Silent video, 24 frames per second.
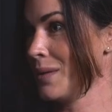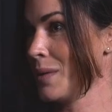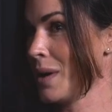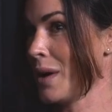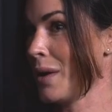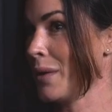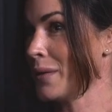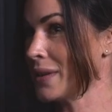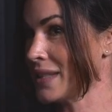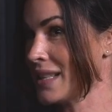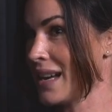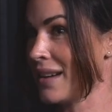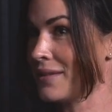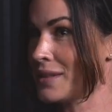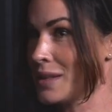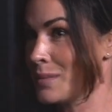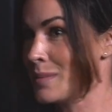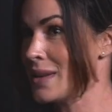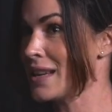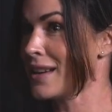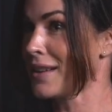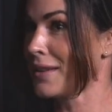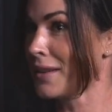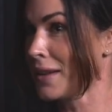We always have to
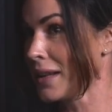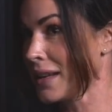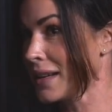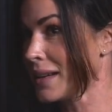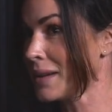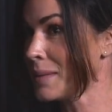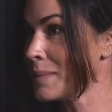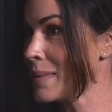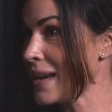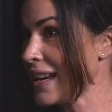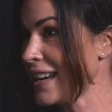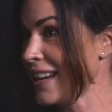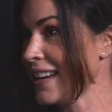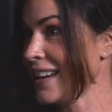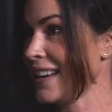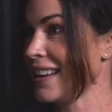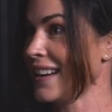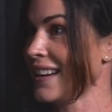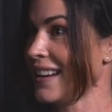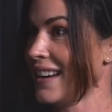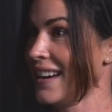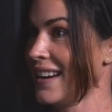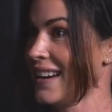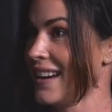be a little bit
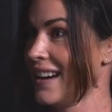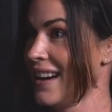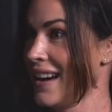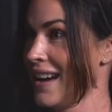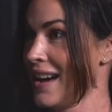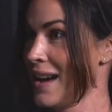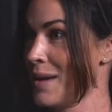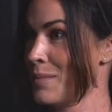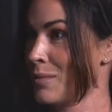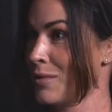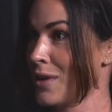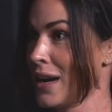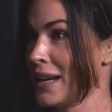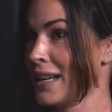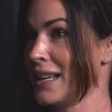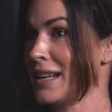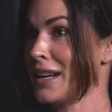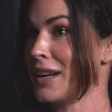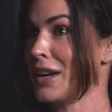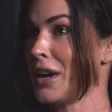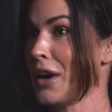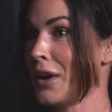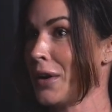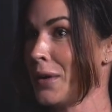ready
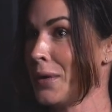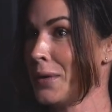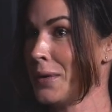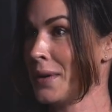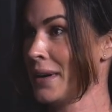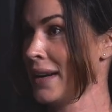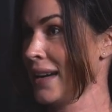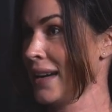to go.